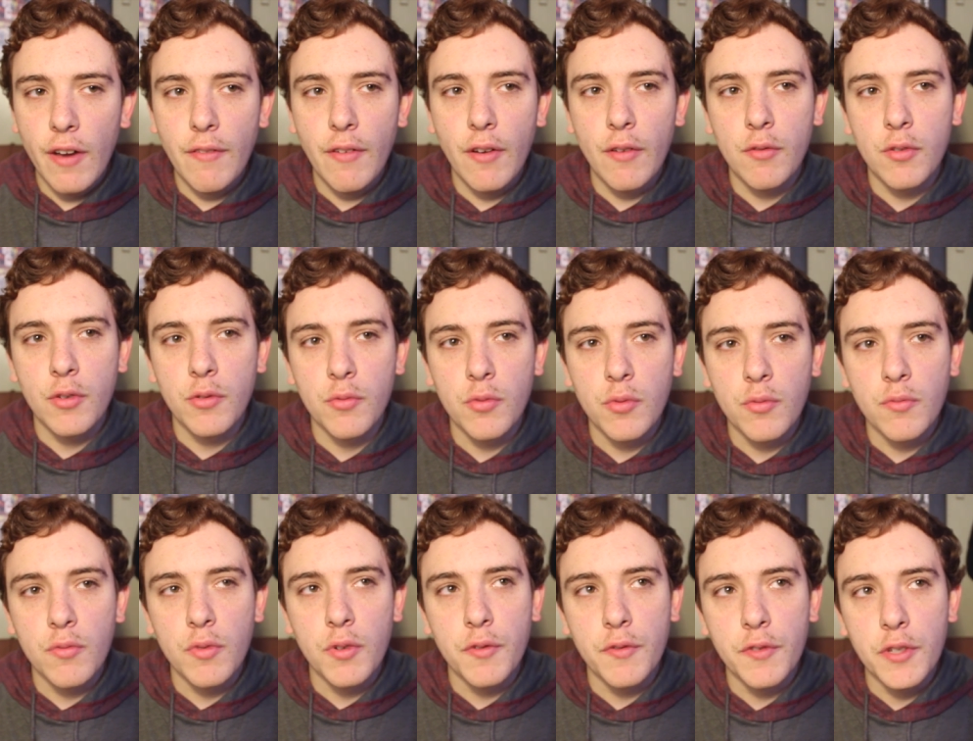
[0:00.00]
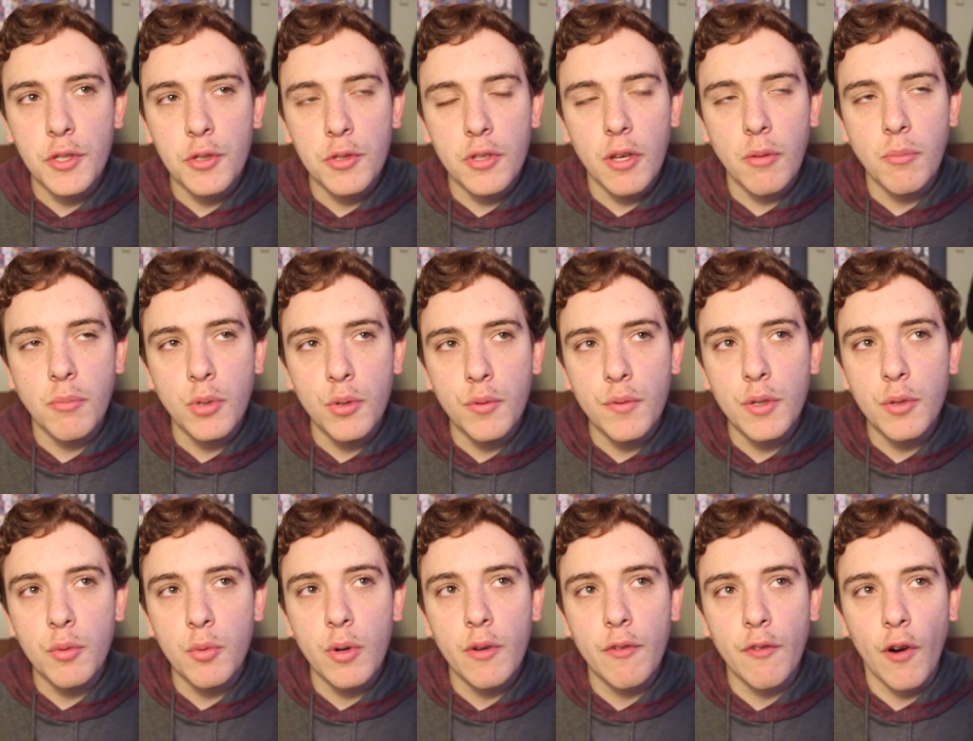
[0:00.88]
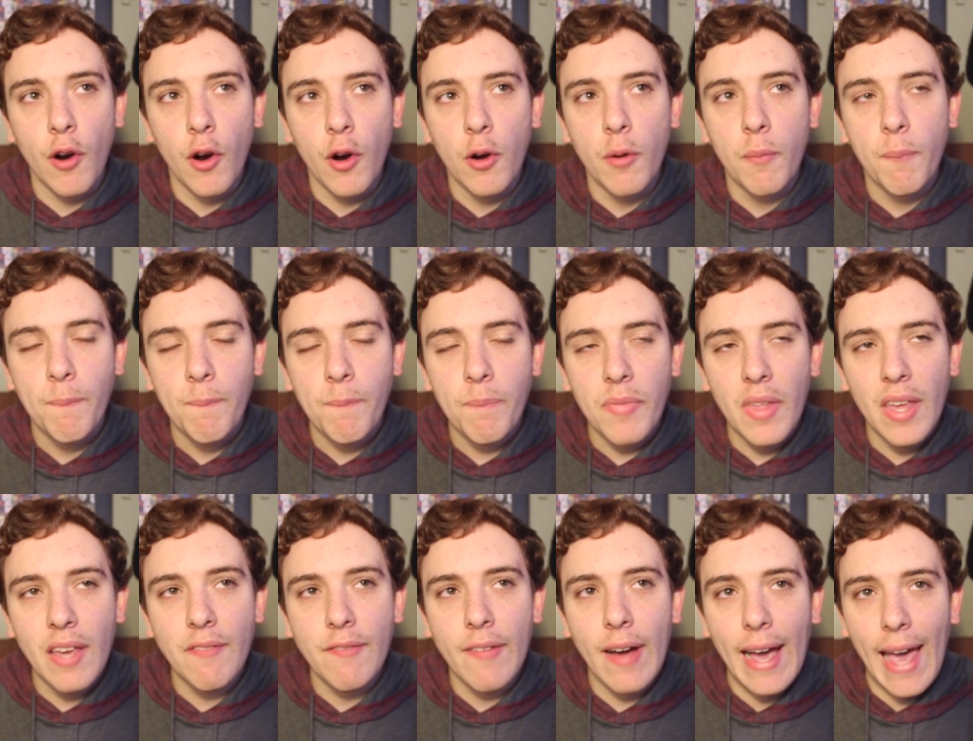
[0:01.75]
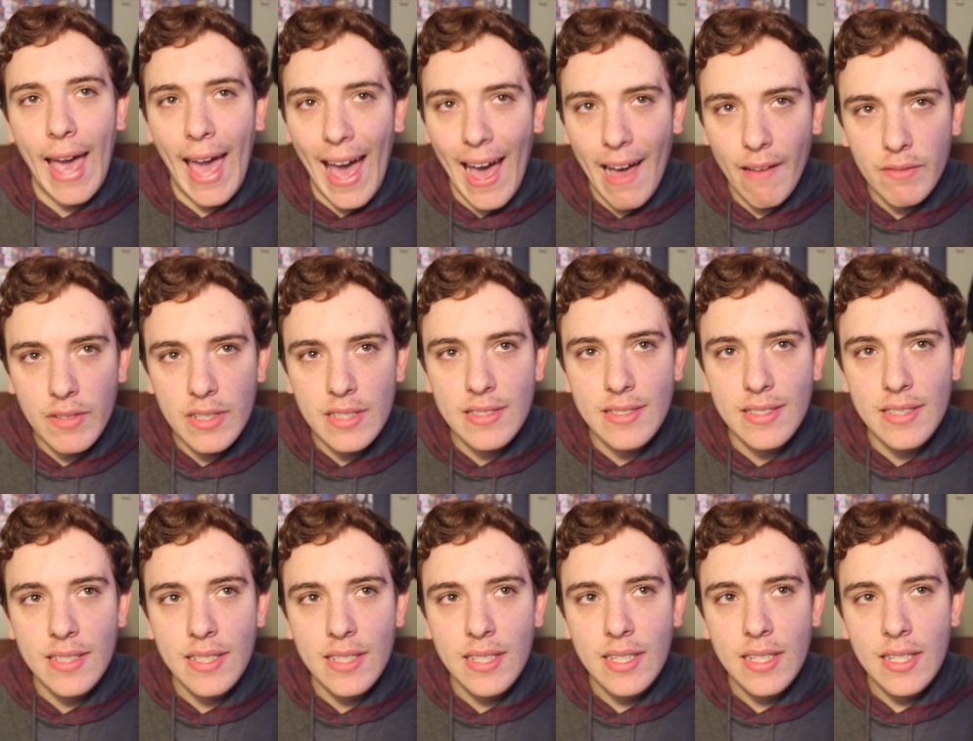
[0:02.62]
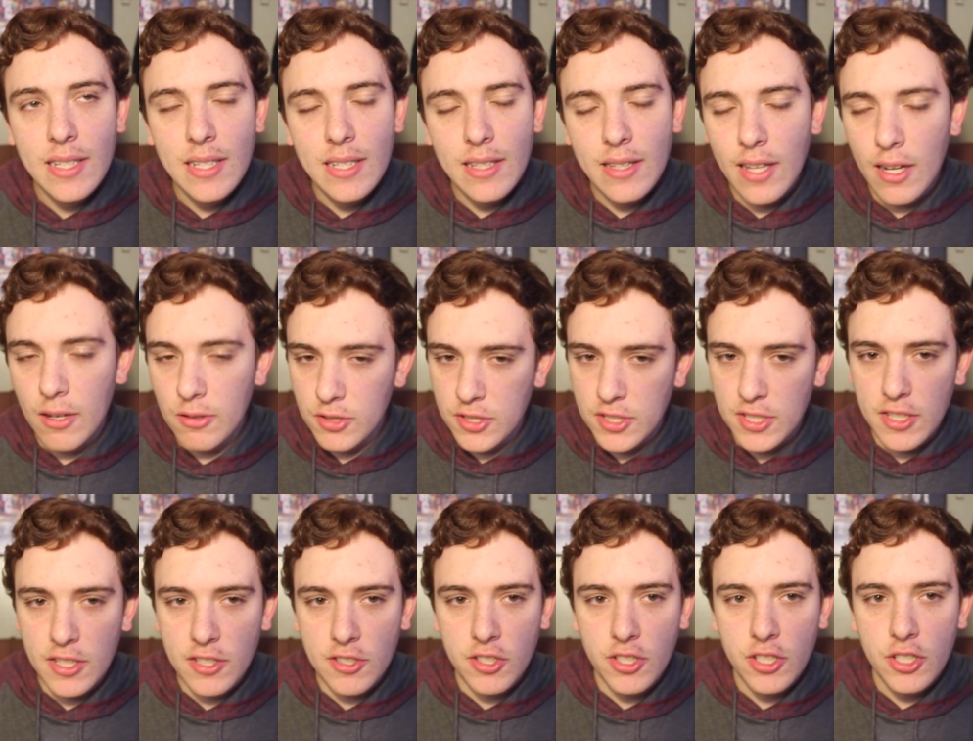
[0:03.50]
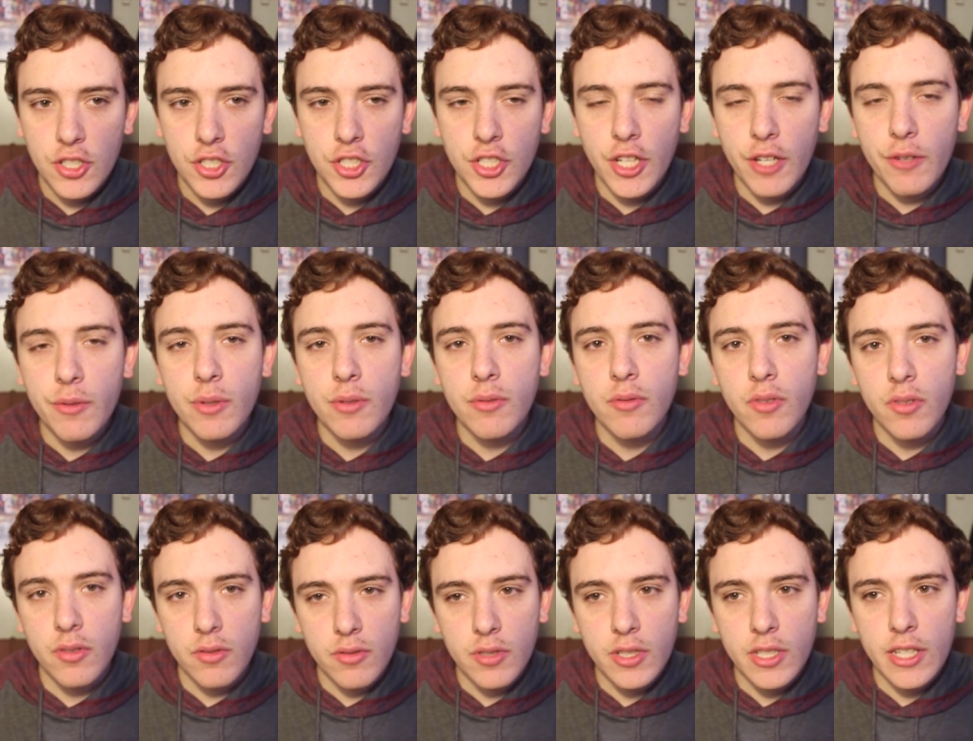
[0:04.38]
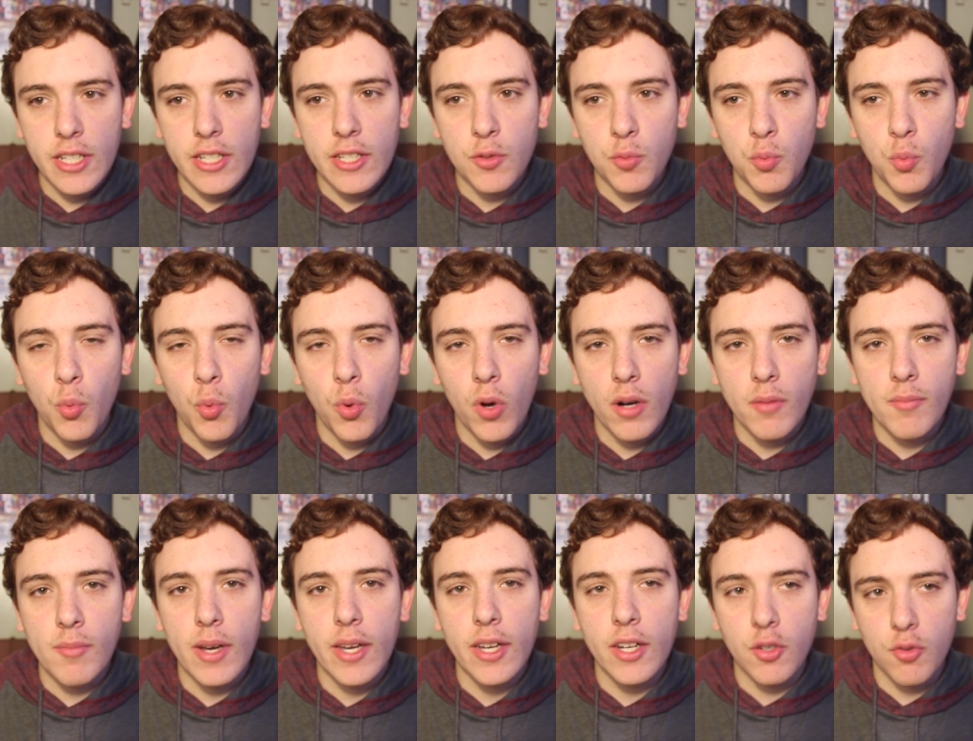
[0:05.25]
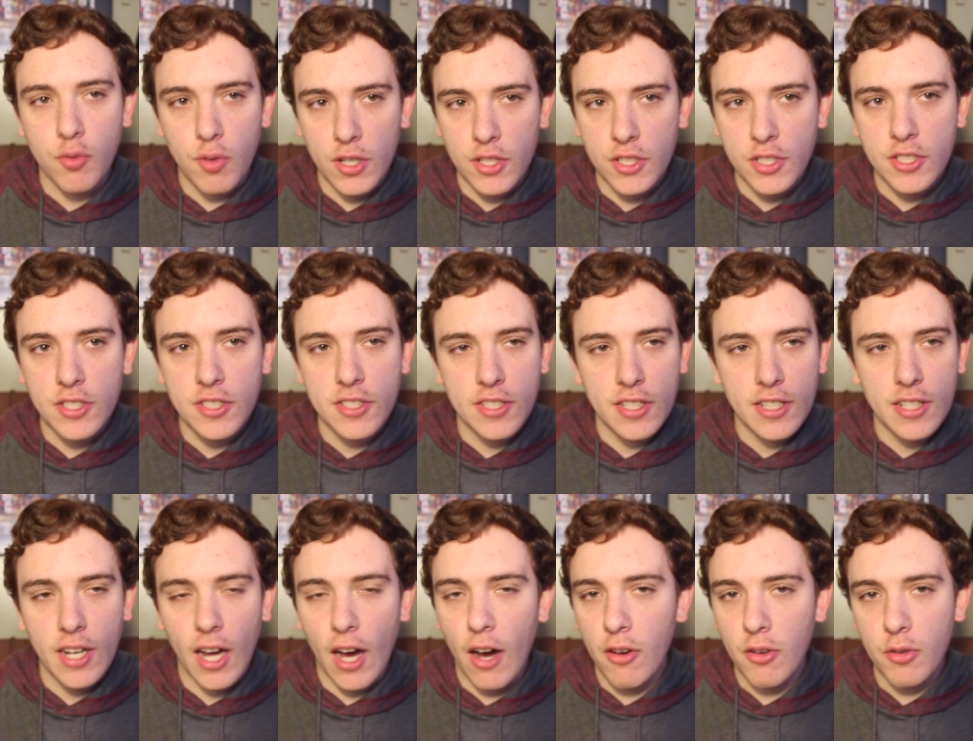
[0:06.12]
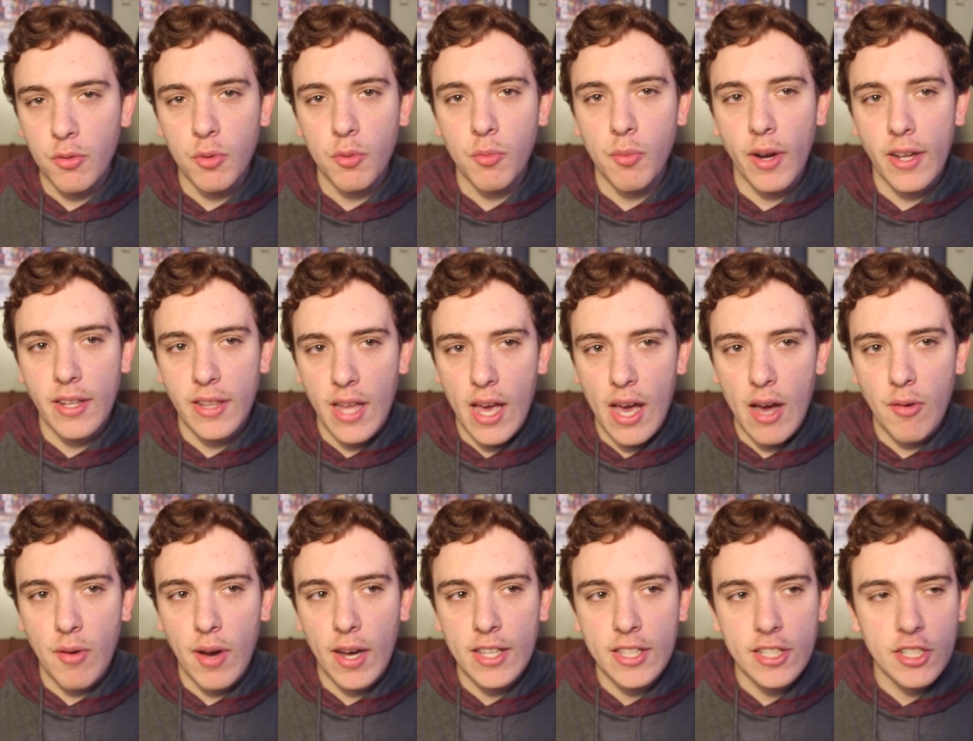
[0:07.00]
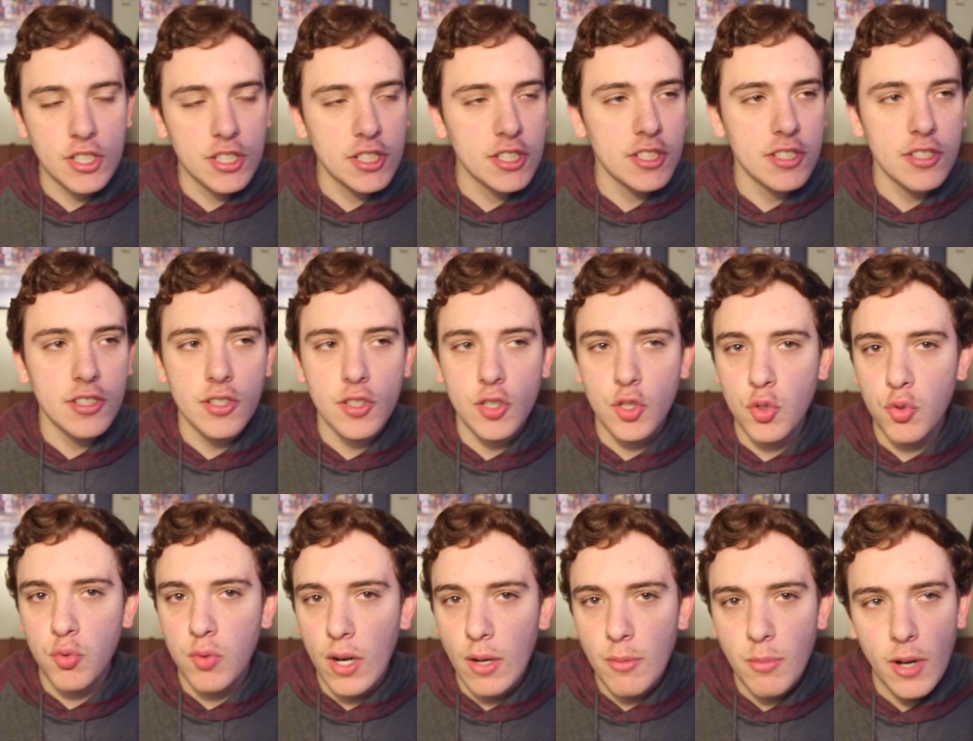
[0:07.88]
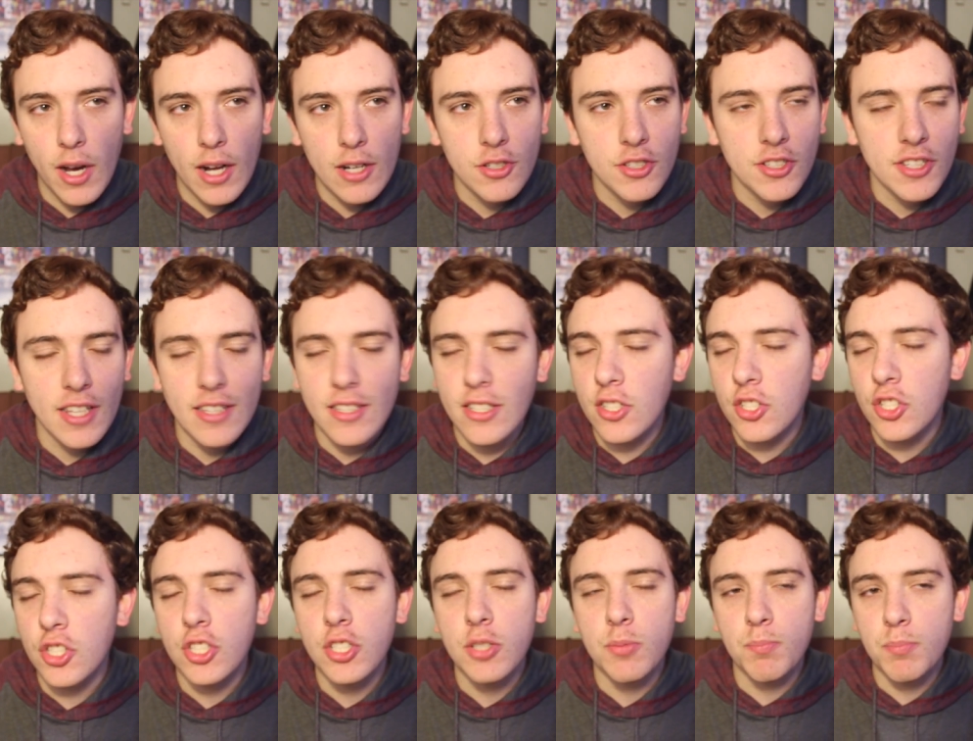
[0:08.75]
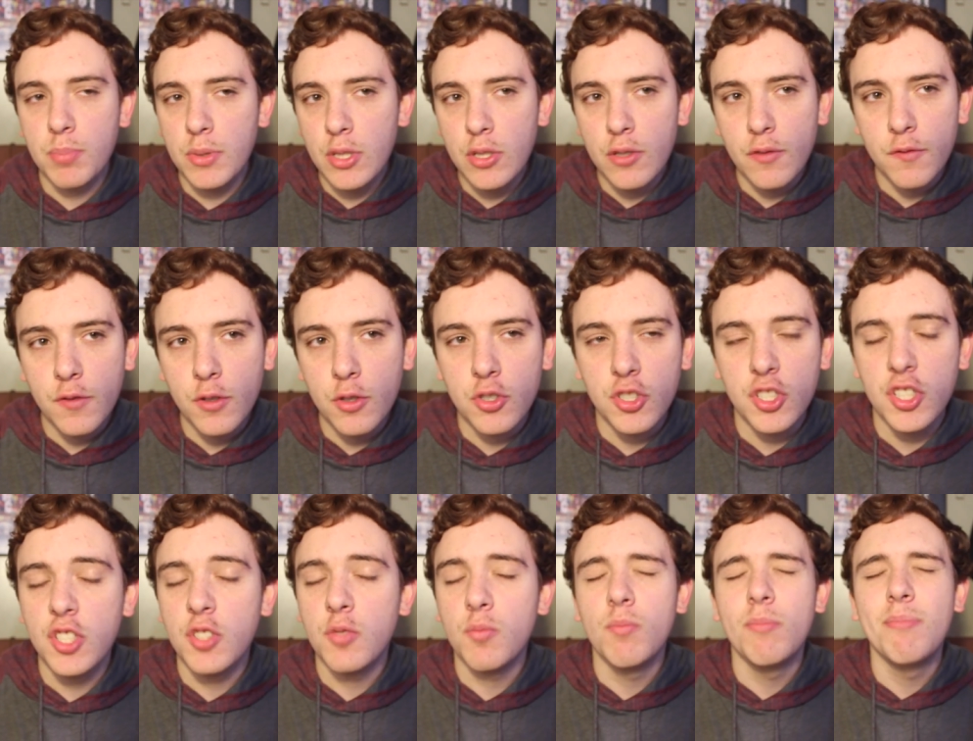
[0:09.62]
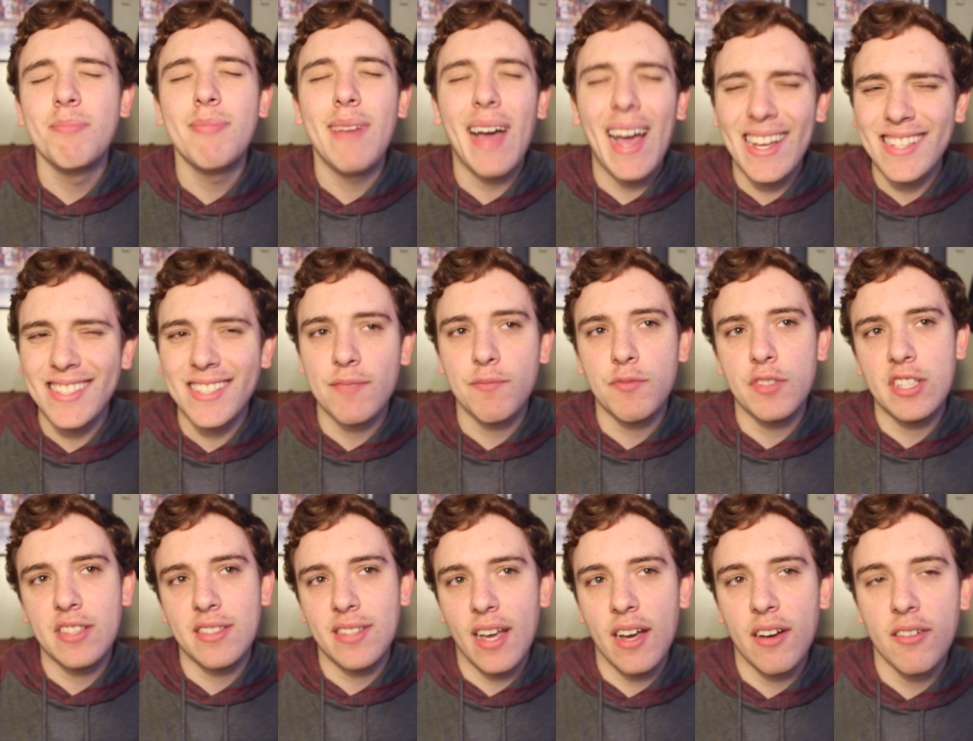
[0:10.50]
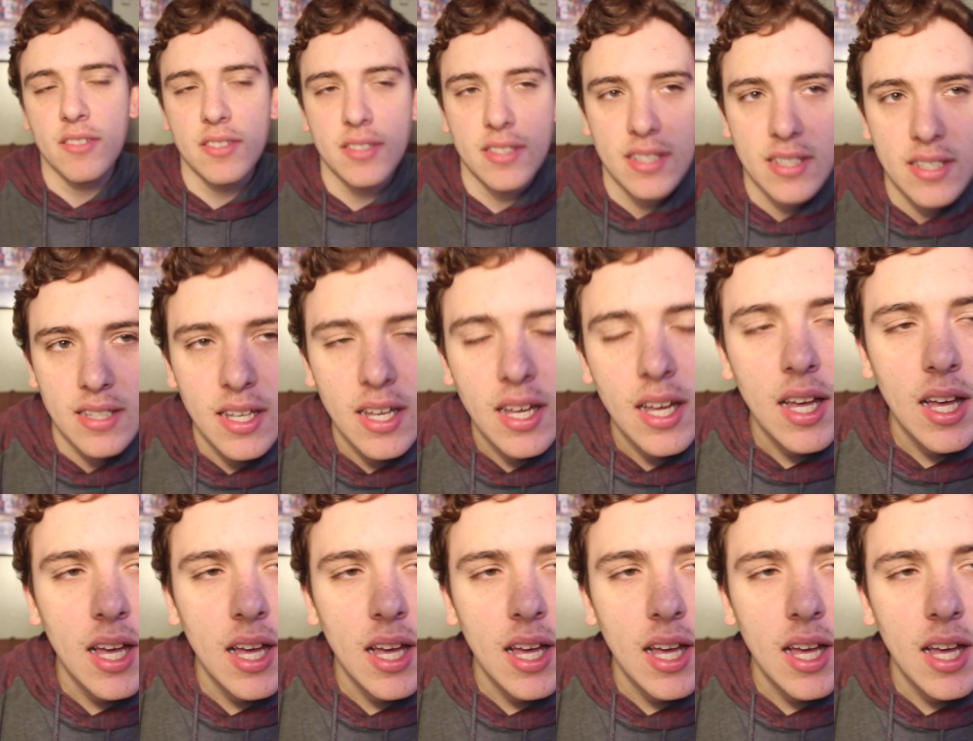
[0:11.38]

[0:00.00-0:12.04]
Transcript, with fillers: I've ever reviewed a movie with her. If I haven't, then I'll just say this. Shailene Woodley is one of my crushes in Hollywood right now. I think she's an incredible actress. I think she's beautiful. She's massively talented.